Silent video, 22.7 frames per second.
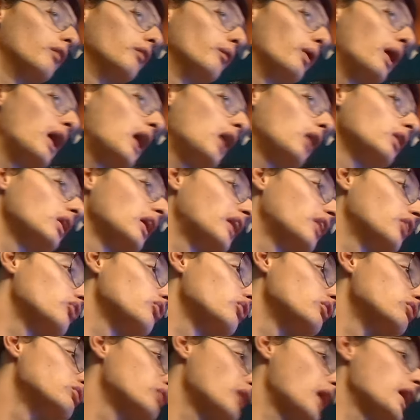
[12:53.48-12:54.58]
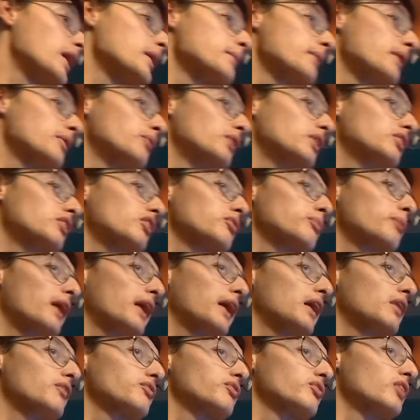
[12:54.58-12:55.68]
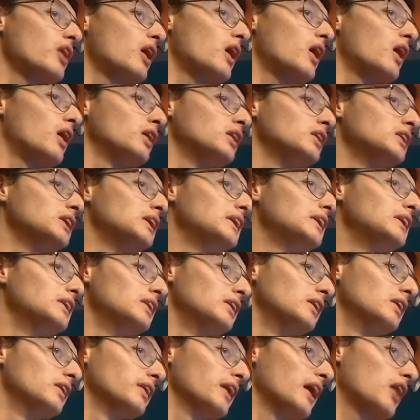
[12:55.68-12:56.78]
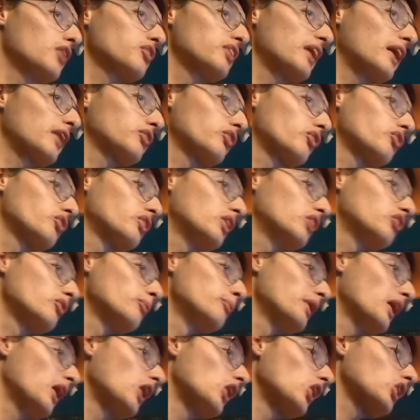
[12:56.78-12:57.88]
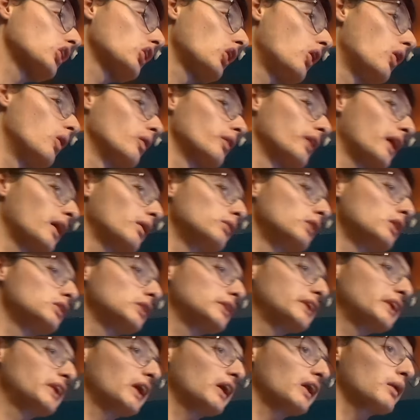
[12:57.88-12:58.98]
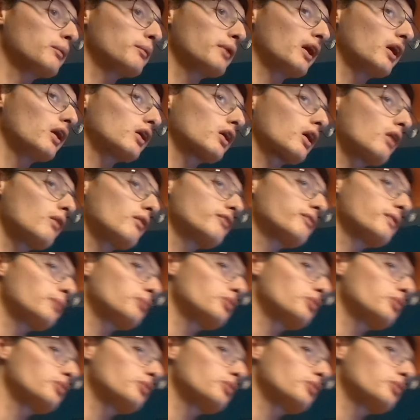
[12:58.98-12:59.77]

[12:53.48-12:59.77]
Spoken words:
Wow, ladies and gentlemen, we just may have saw. Now Texas needs a miracle. They really need a miracle with